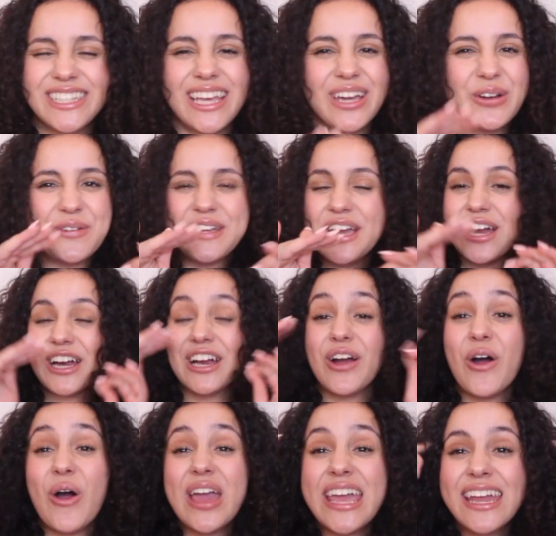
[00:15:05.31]
Like, we are
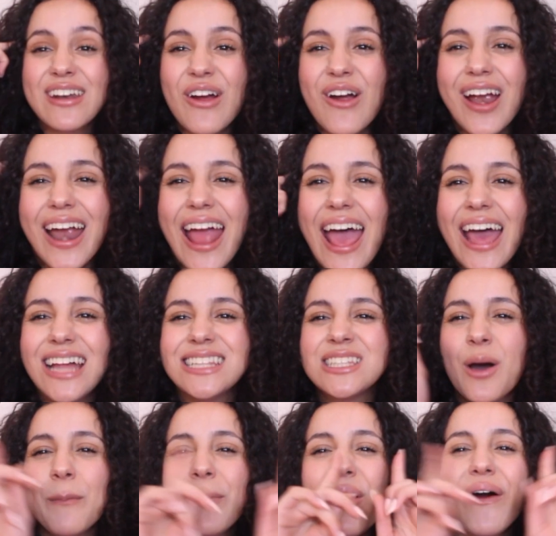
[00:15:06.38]
in our heads
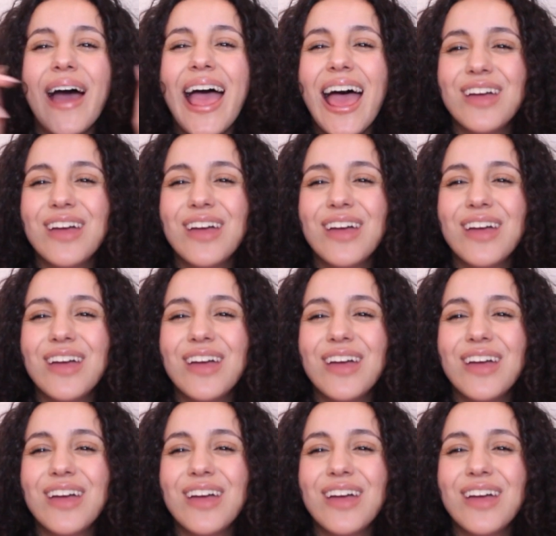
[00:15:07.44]
about